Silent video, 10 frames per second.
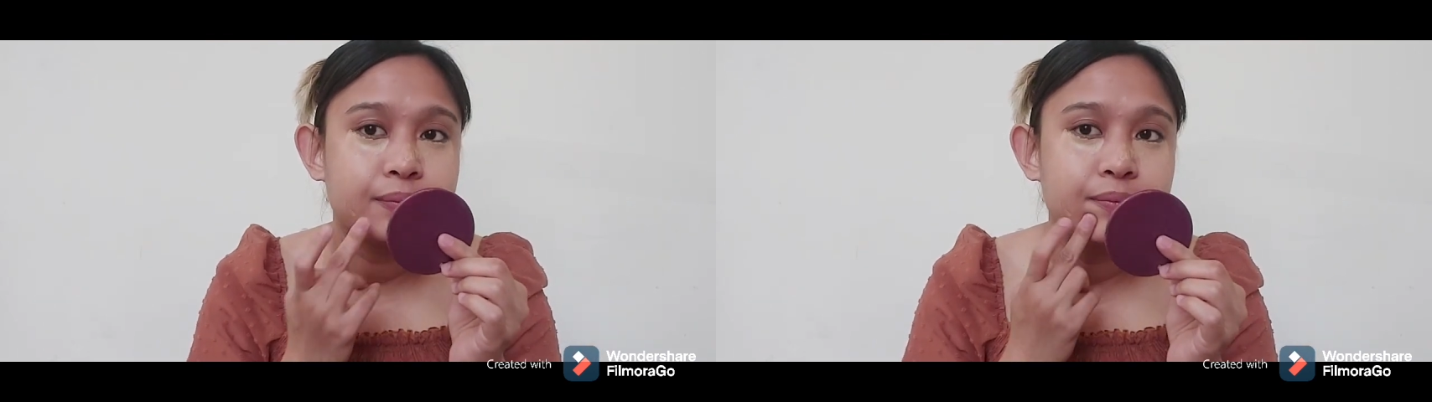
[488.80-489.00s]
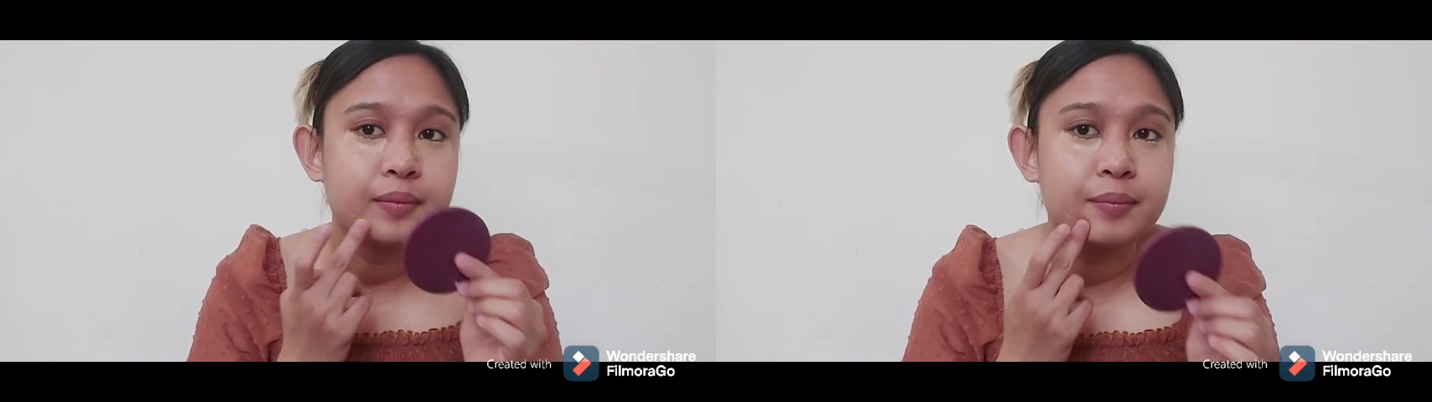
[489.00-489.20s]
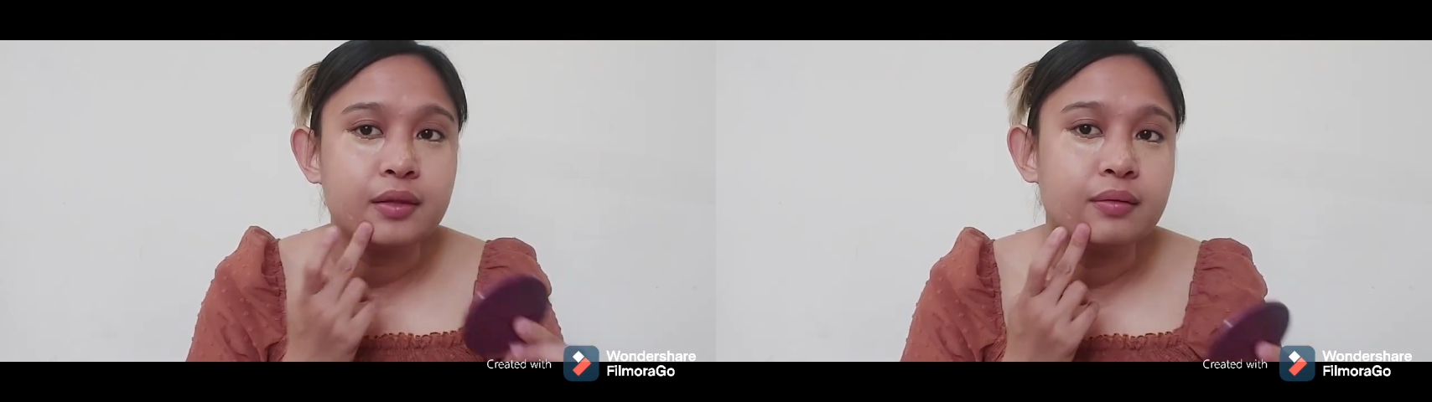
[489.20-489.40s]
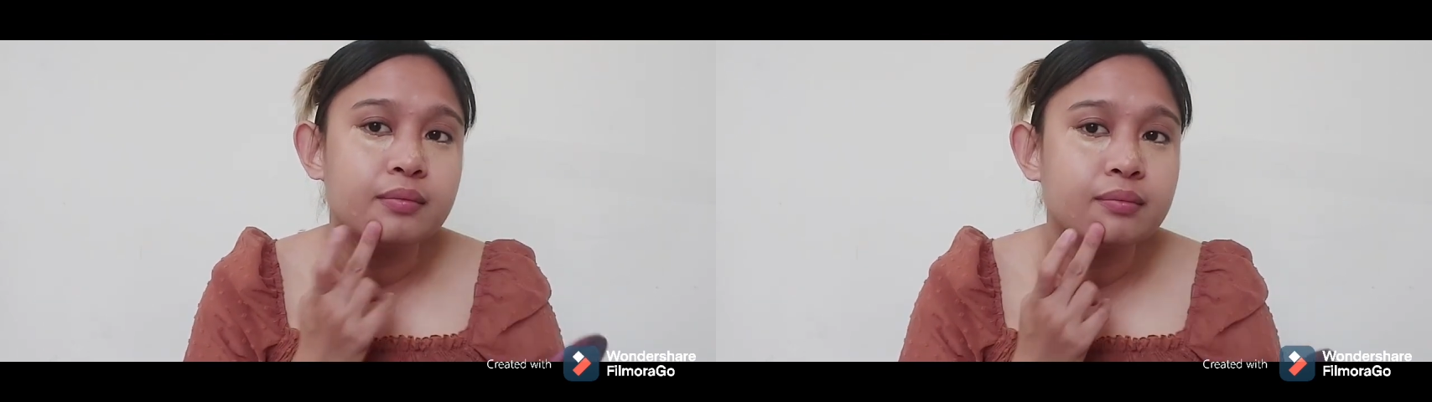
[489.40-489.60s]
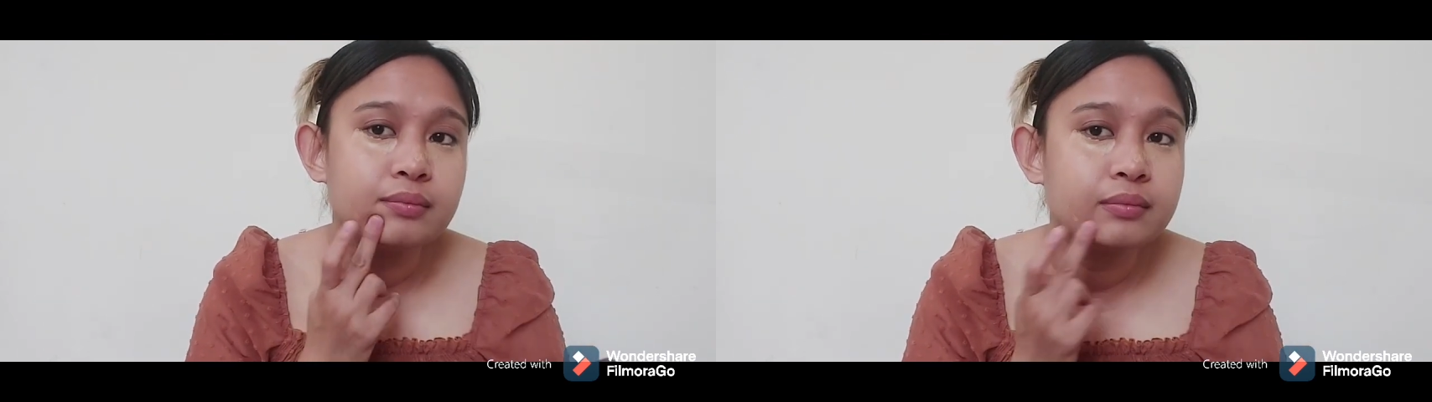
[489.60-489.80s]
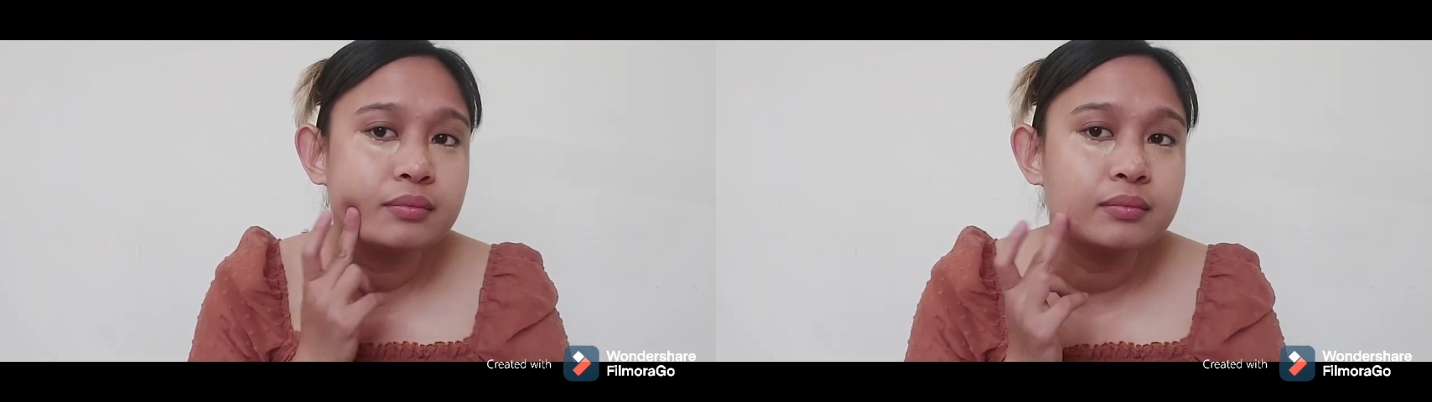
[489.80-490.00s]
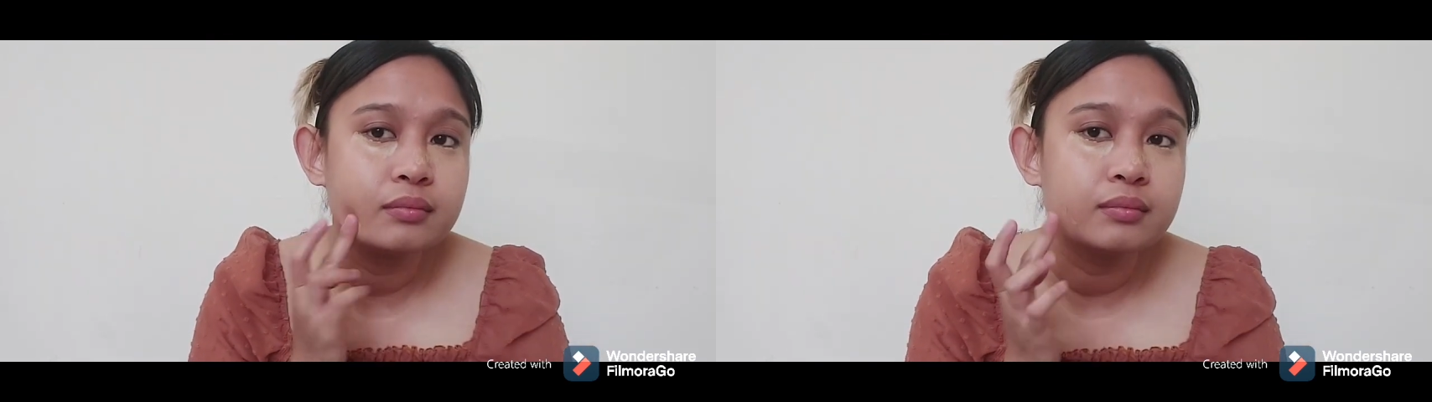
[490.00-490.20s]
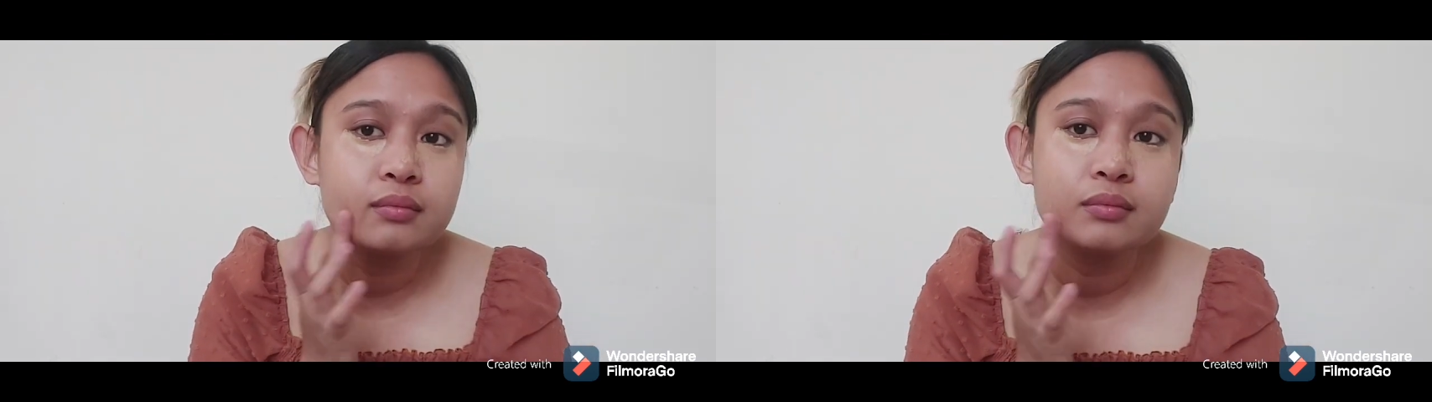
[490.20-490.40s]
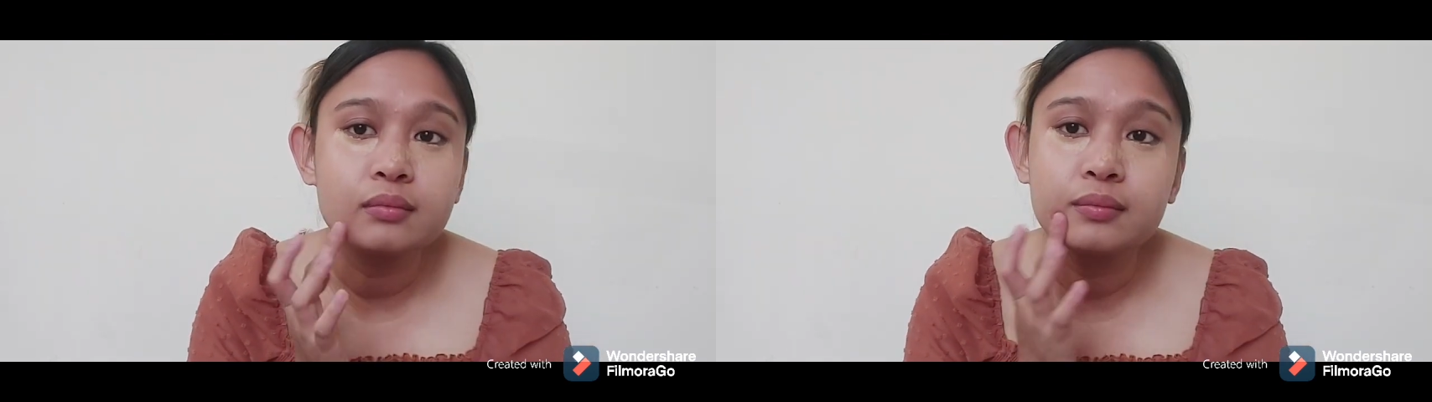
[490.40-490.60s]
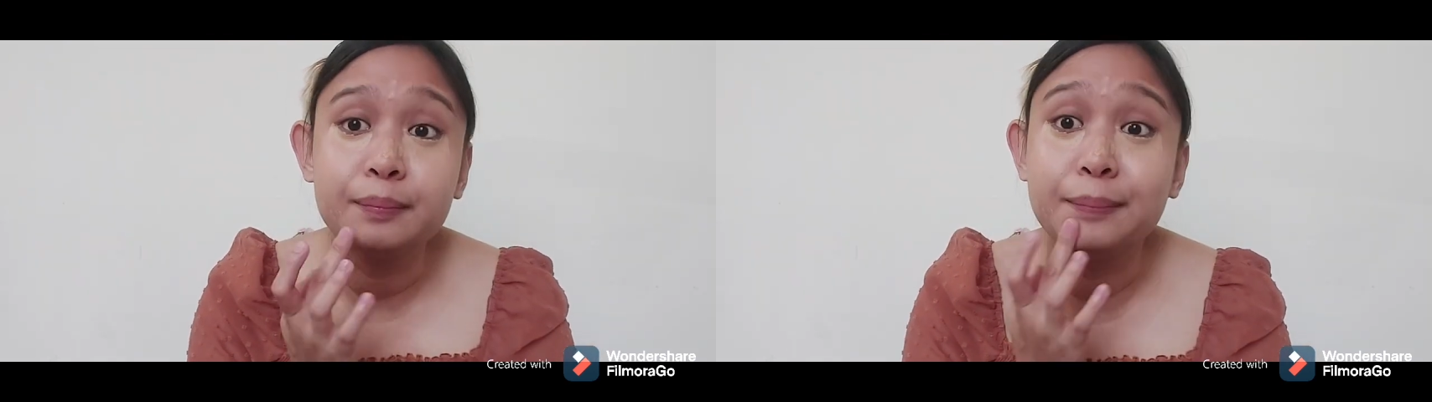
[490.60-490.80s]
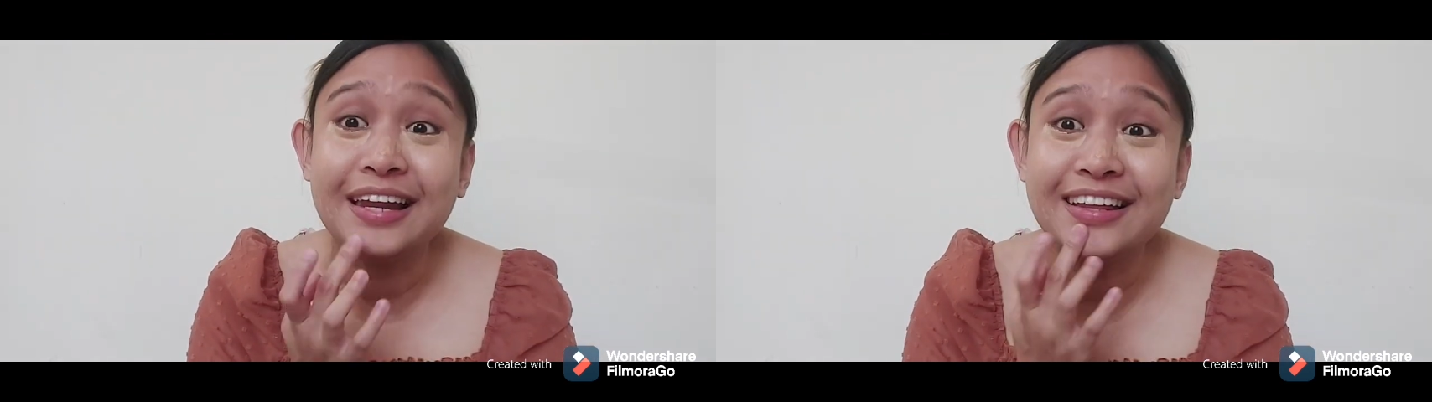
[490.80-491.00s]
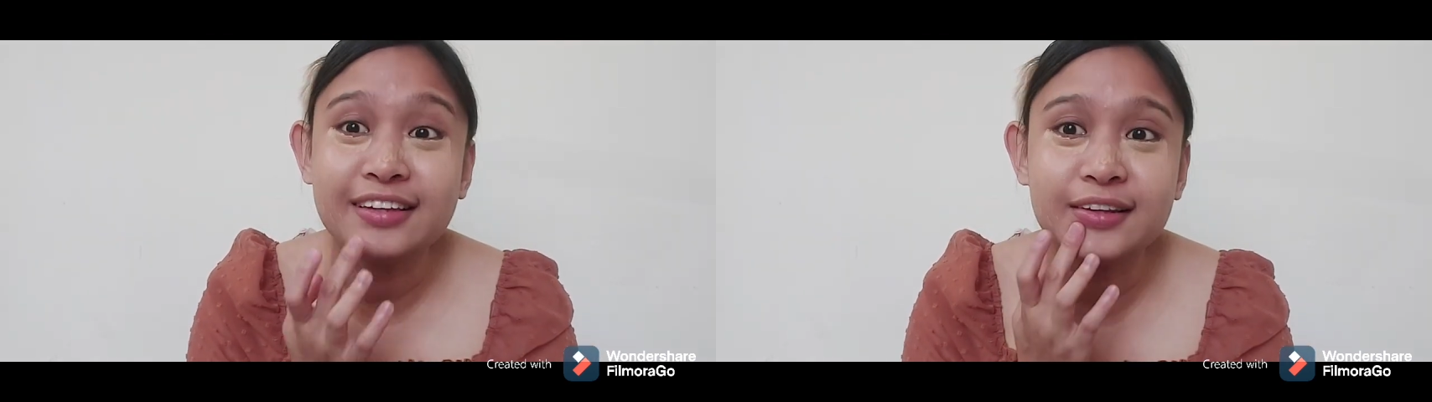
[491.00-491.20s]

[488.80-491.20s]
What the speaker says: I mean, blend